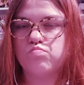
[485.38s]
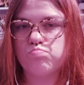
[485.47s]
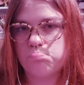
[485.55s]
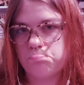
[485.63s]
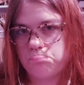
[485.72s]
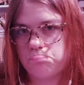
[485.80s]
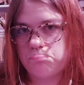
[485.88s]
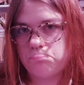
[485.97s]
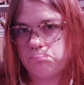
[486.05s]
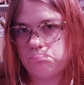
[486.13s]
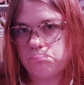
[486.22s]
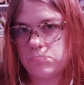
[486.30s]
pin.
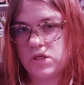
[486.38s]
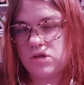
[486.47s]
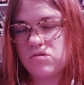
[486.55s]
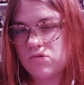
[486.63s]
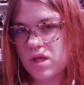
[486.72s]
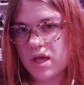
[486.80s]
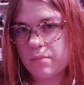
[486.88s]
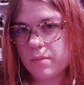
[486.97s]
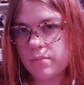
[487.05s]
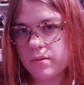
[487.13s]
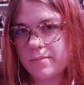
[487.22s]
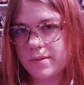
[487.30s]
You don't like
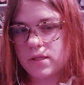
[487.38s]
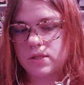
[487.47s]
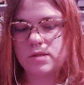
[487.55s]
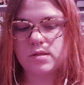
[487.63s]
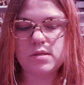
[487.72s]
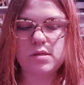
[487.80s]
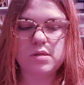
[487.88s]
bobby pins?